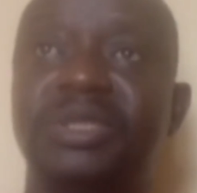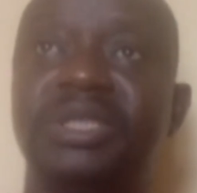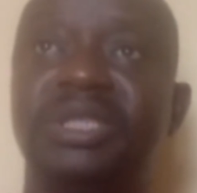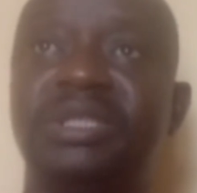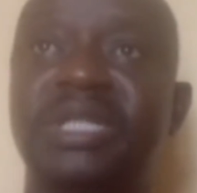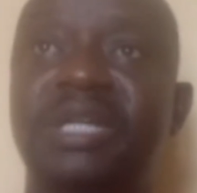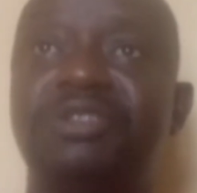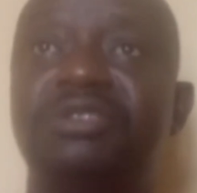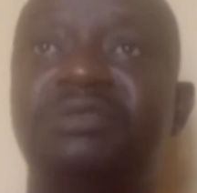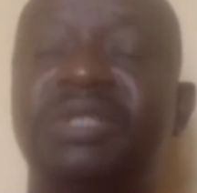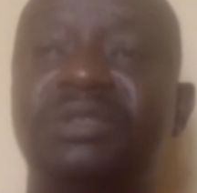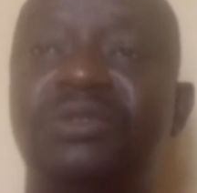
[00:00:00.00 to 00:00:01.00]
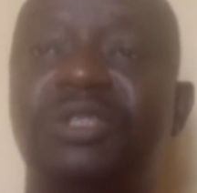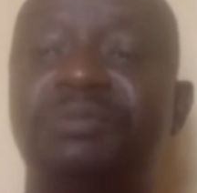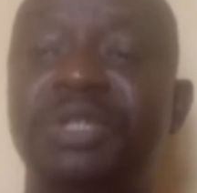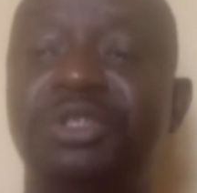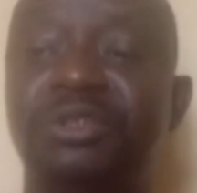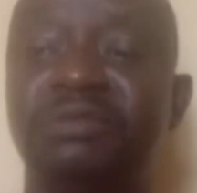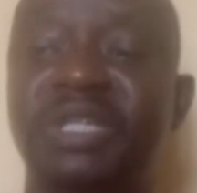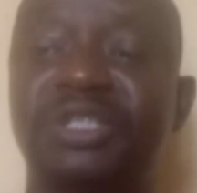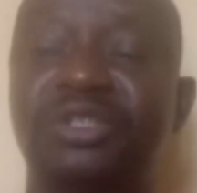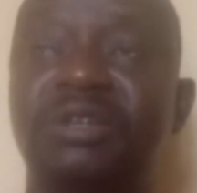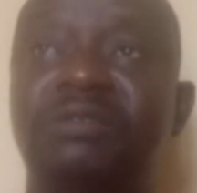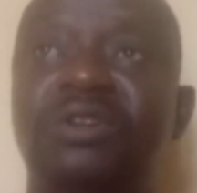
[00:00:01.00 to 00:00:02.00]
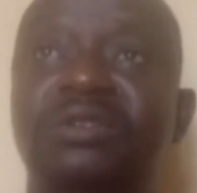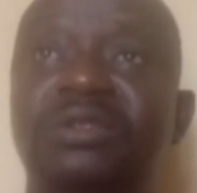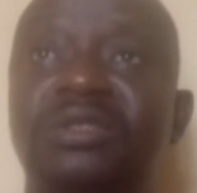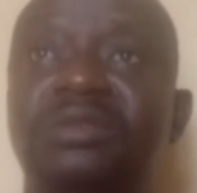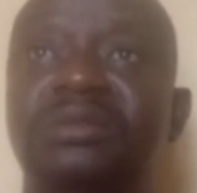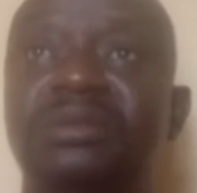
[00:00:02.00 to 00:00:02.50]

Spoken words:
at the Goldsmith University of London